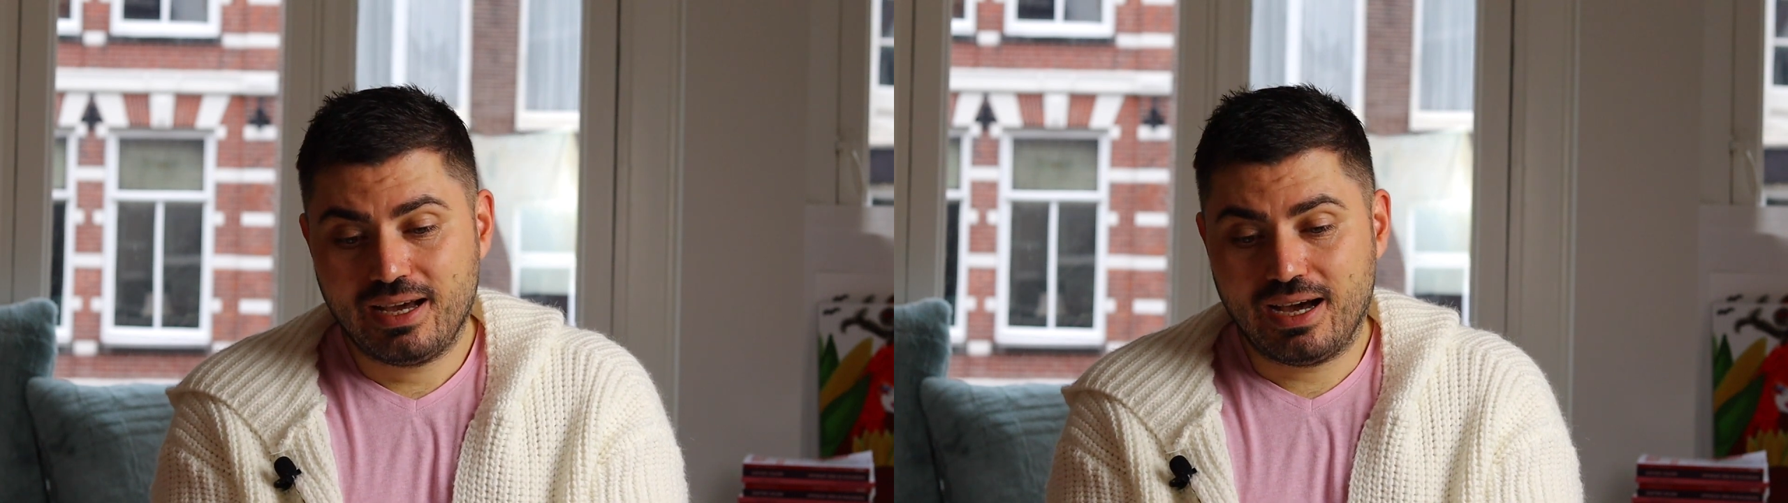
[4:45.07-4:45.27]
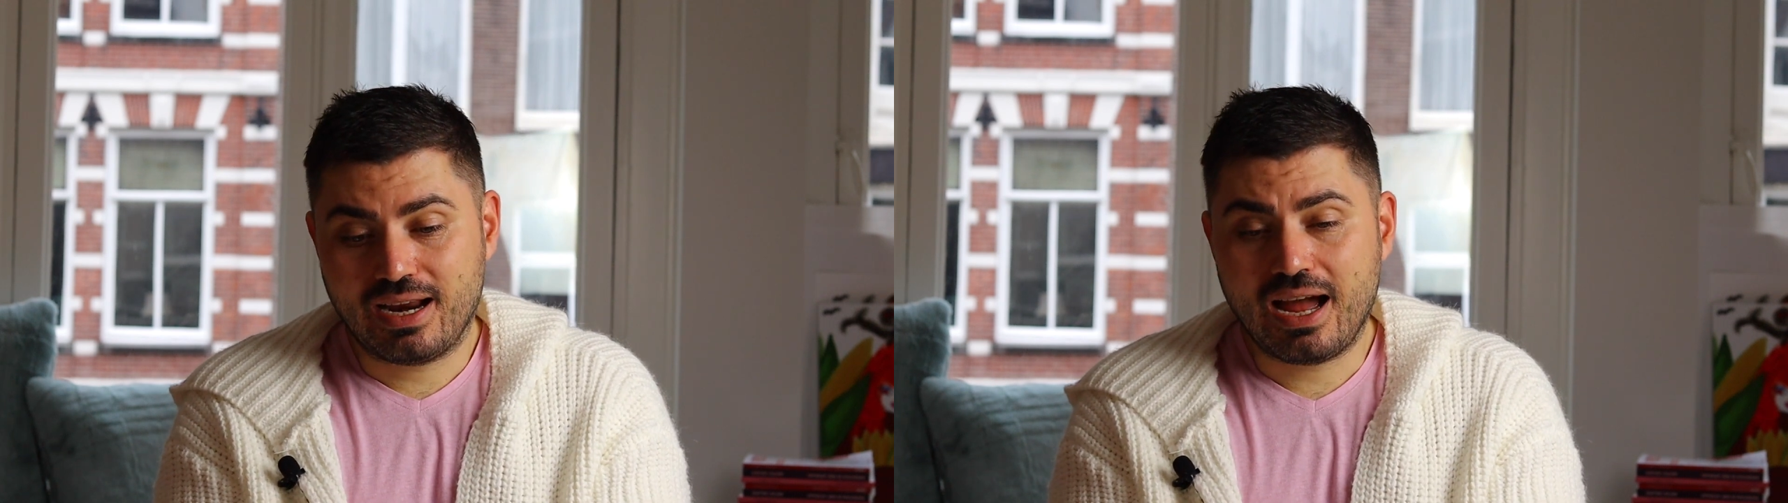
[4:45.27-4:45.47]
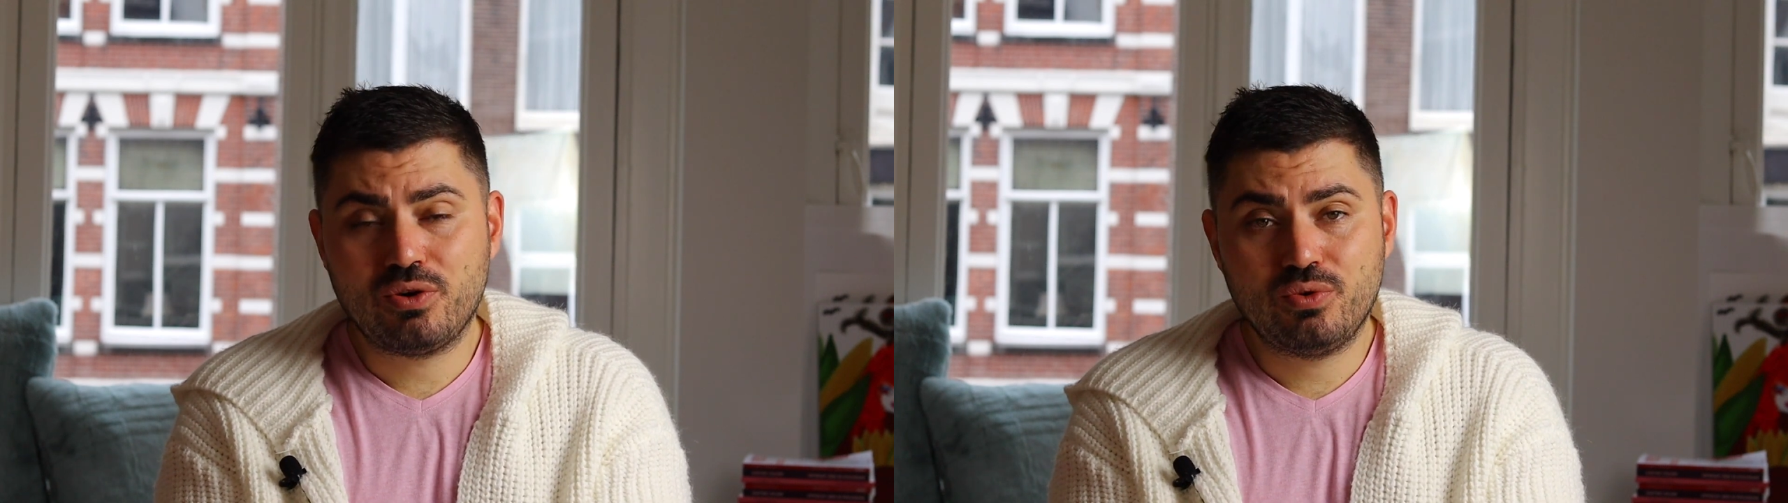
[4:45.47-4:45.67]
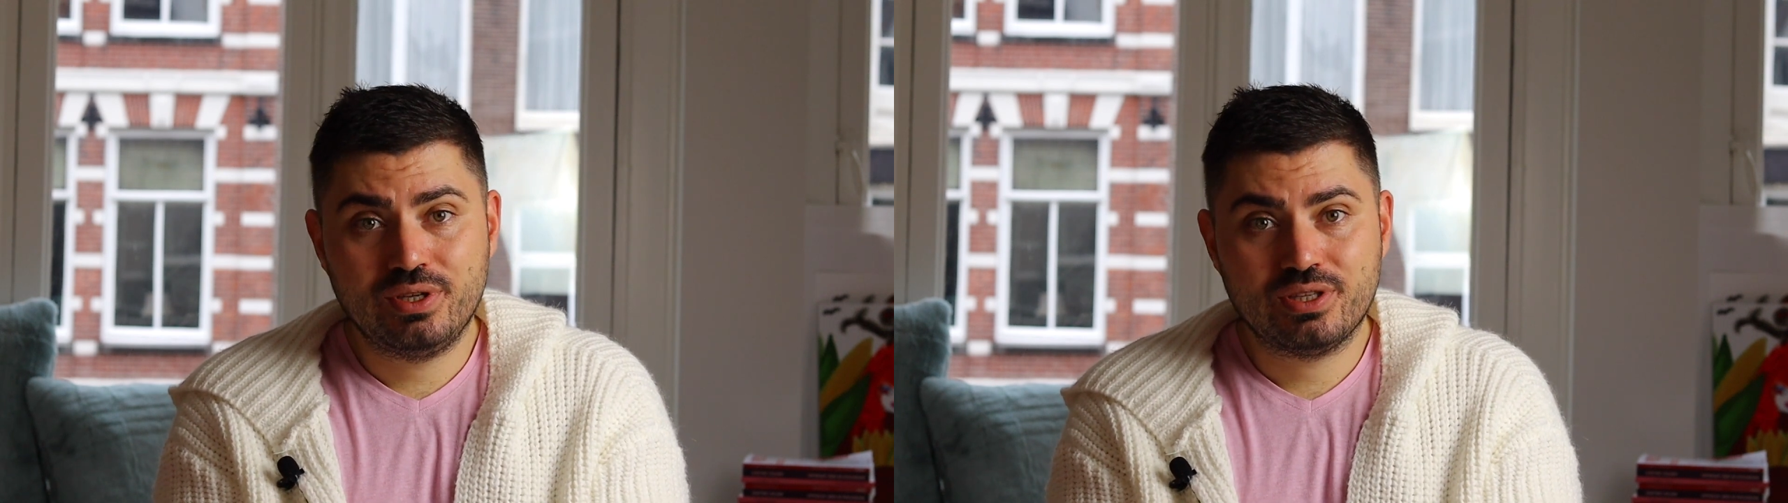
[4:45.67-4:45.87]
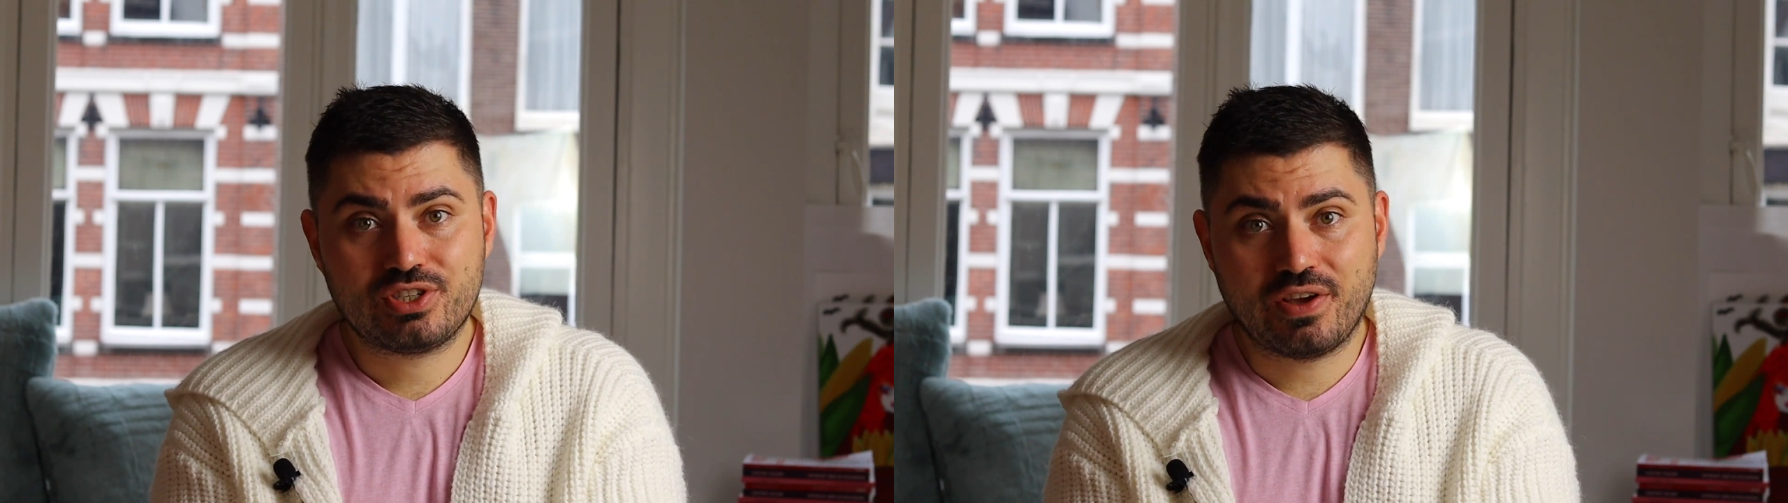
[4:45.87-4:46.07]
Rahu
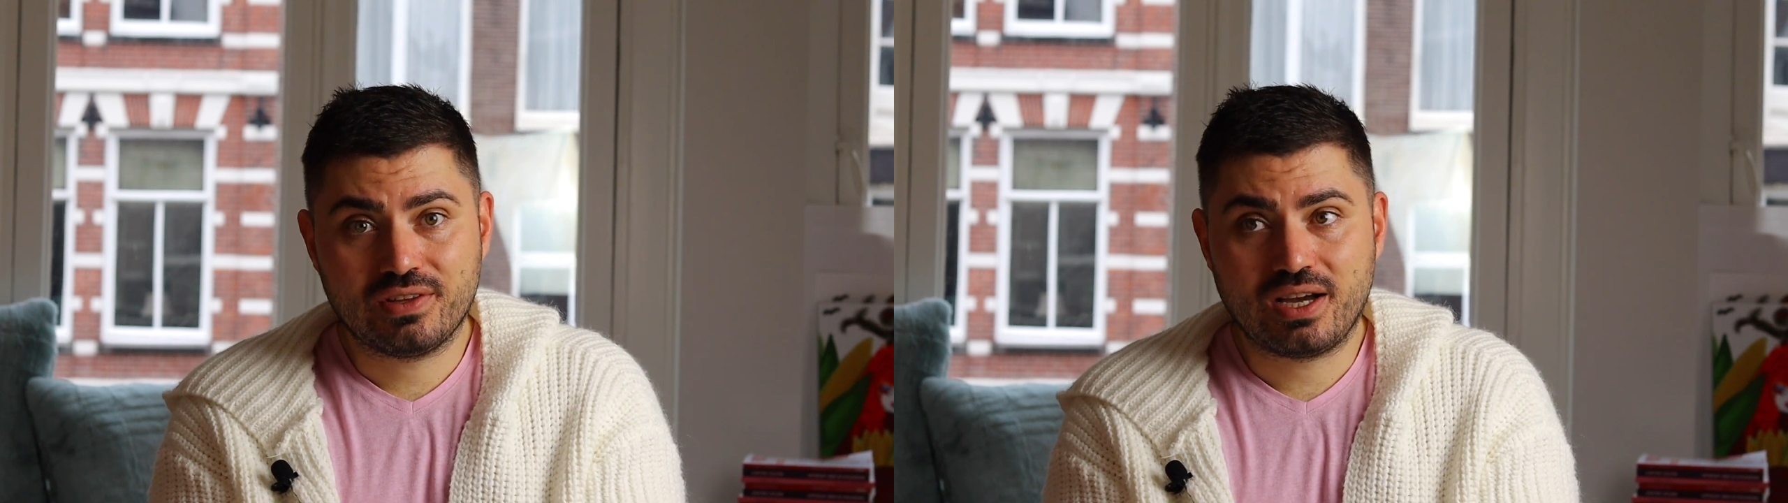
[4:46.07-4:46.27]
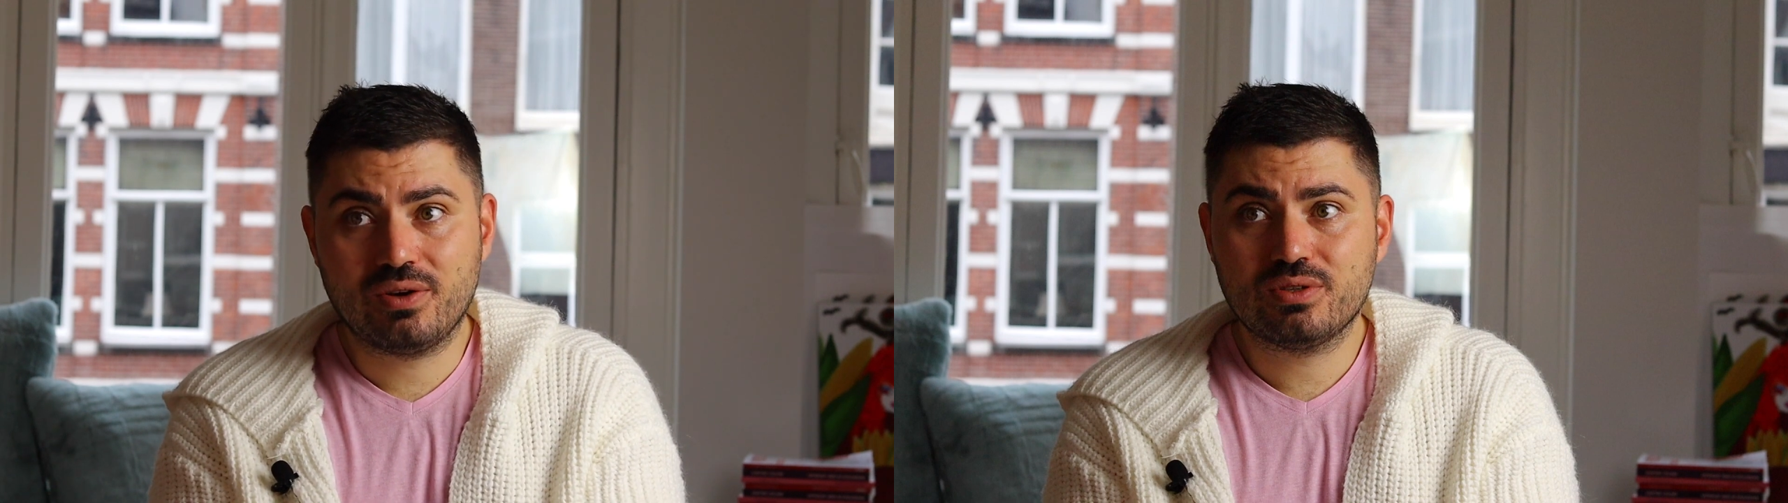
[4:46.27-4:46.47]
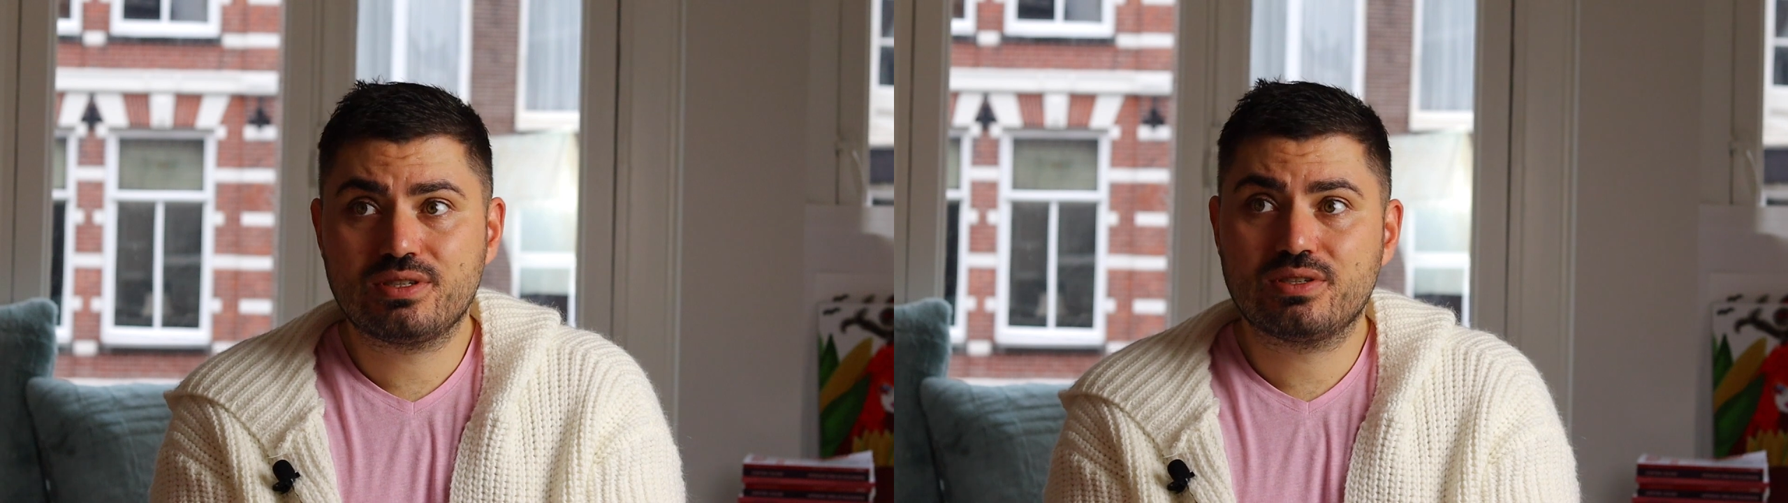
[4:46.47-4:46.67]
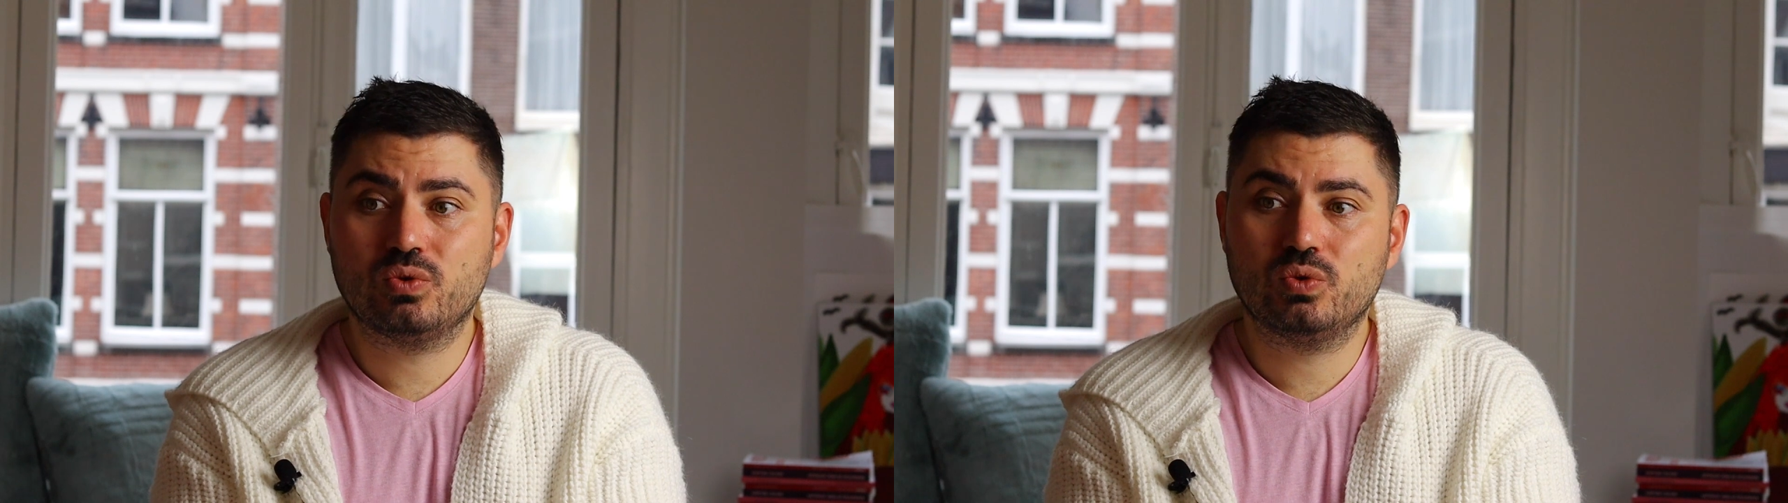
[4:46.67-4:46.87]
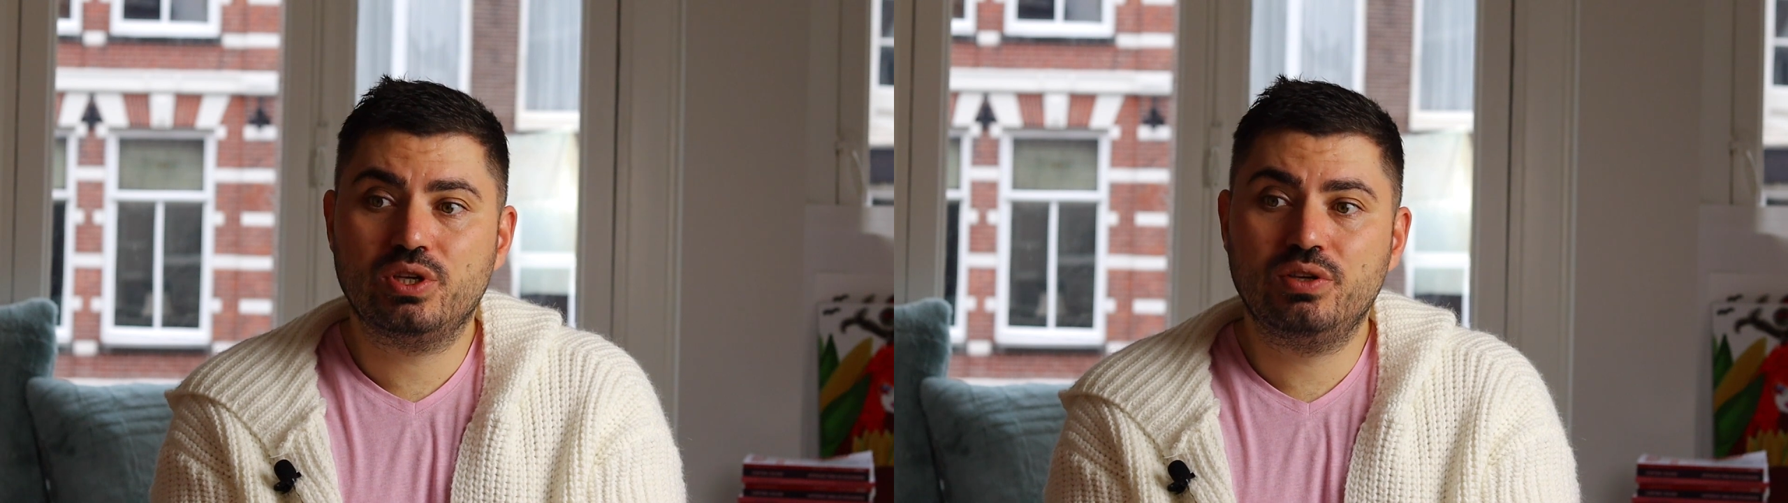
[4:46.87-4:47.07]
in the seventh house
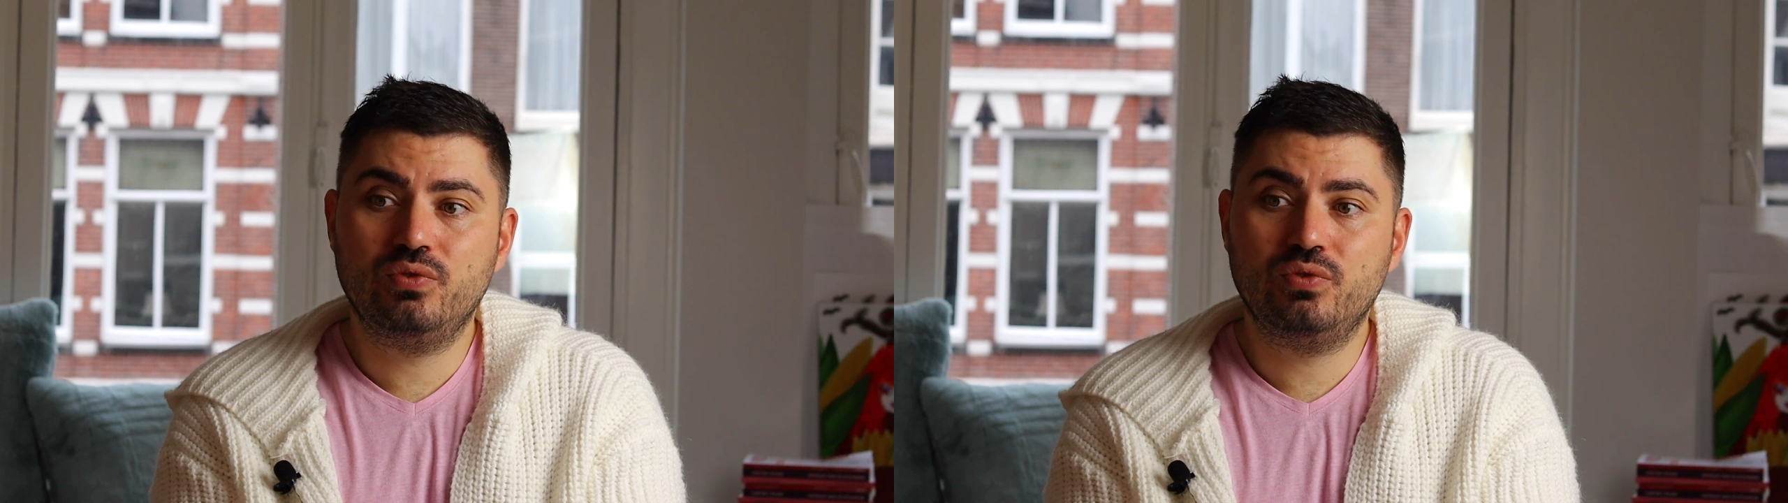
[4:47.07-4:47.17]
will give